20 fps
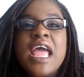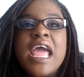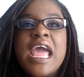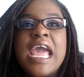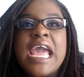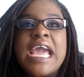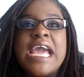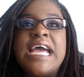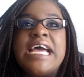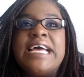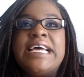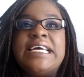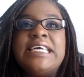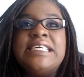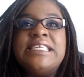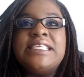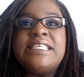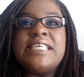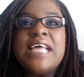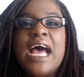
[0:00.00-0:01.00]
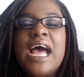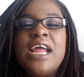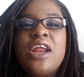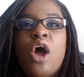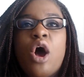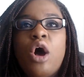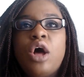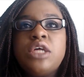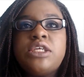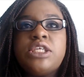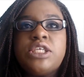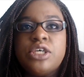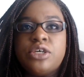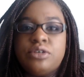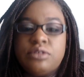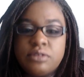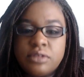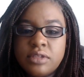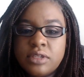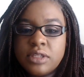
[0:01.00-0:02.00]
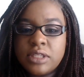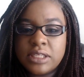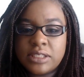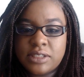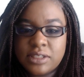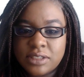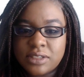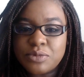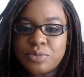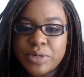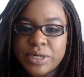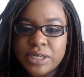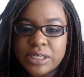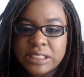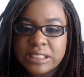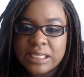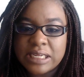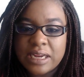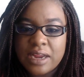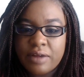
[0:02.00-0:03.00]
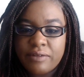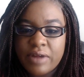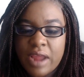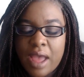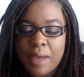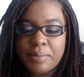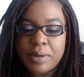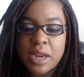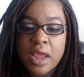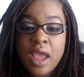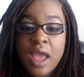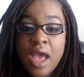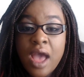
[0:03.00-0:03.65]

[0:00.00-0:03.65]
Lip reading: And I also, this is the weirdest thing that ever happened.